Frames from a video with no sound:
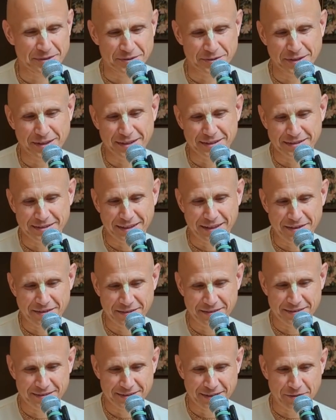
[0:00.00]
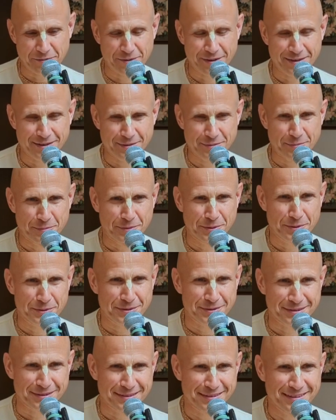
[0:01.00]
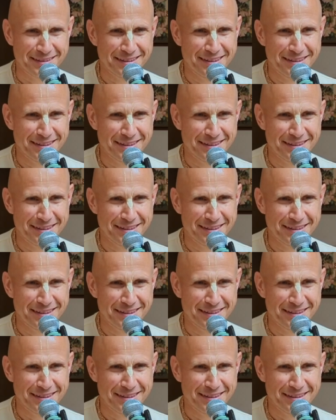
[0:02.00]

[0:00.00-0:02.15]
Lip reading: really someone important,